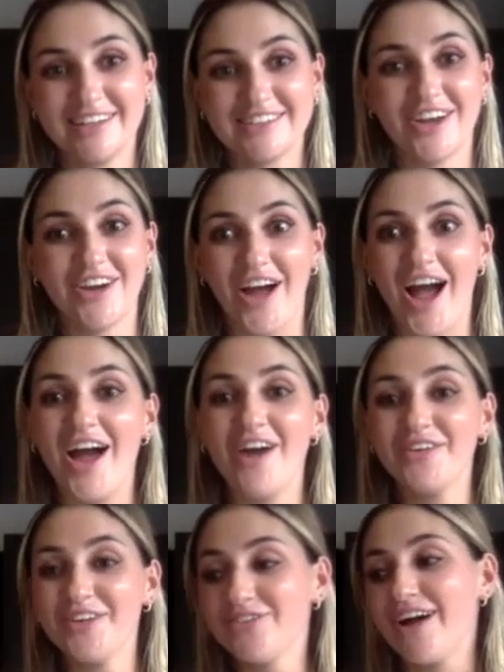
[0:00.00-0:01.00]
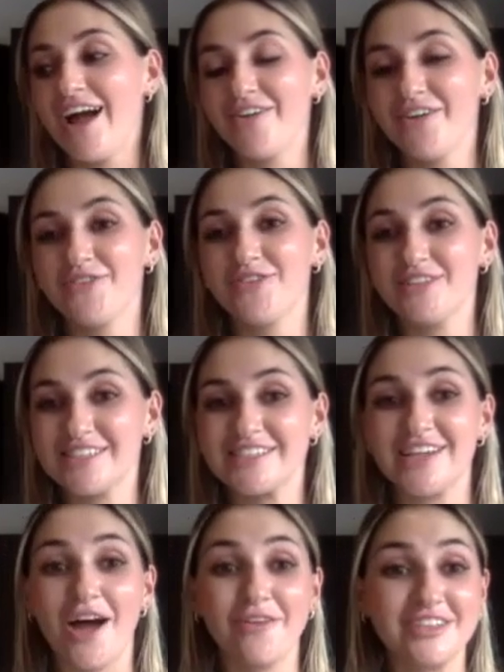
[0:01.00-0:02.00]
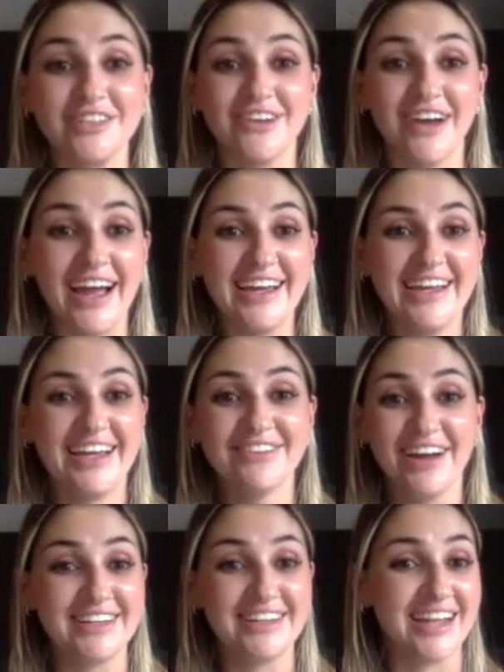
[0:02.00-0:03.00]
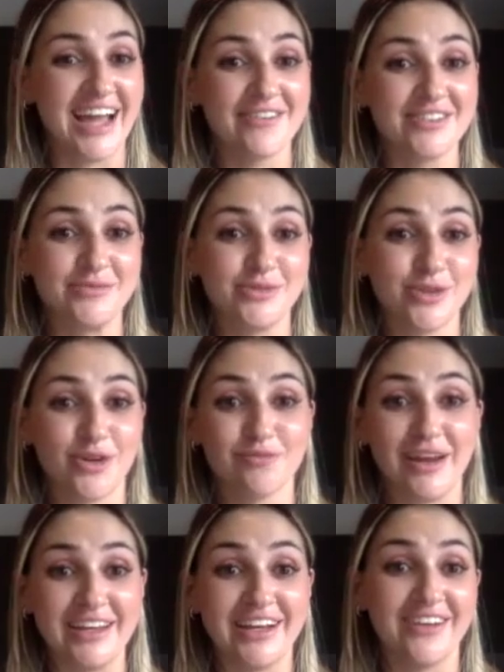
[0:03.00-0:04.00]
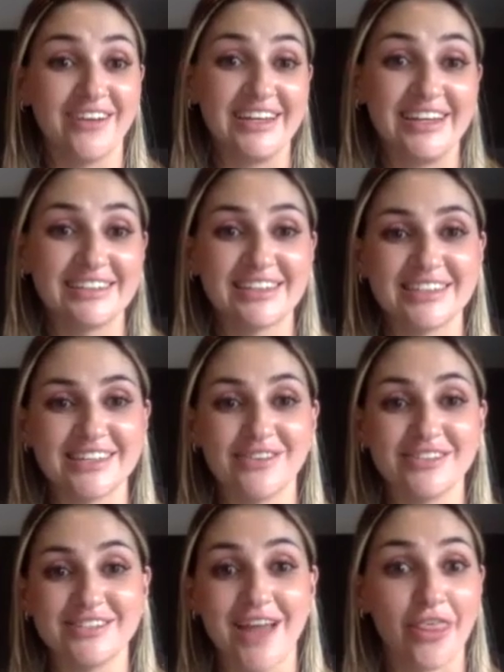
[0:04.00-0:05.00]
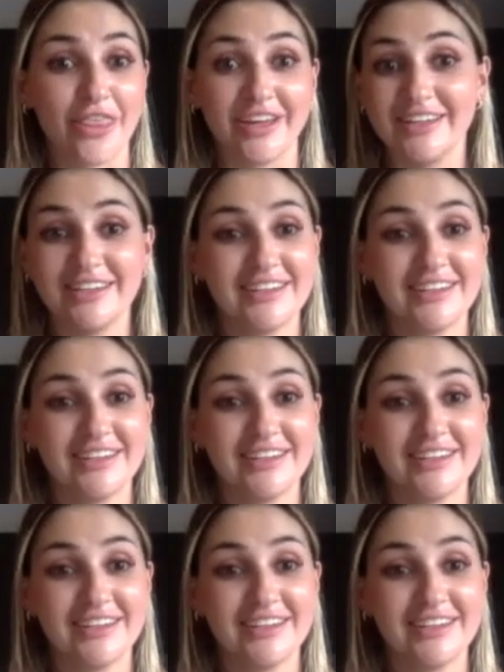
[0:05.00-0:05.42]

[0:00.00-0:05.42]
So I would have been stuffed if I didn't have some sort of money coming in, because there was nothing.